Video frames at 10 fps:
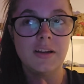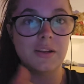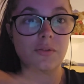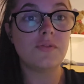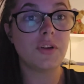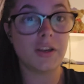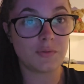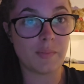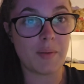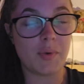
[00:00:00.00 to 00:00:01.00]
I don't know if you guys
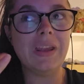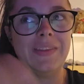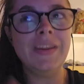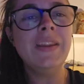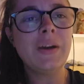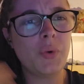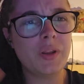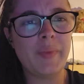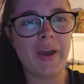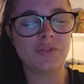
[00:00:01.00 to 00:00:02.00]
remember. And then I
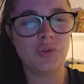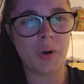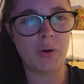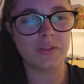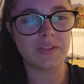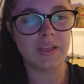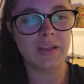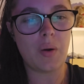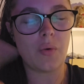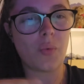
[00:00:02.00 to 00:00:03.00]
went back to
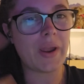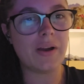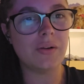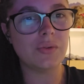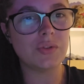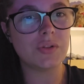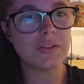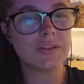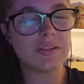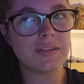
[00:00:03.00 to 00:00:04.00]
posting around
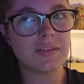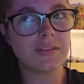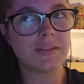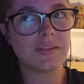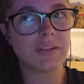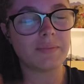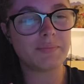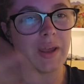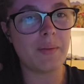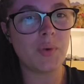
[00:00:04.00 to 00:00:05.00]

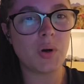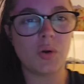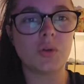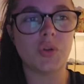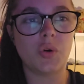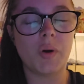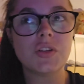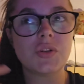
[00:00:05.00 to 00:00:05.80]
September, October.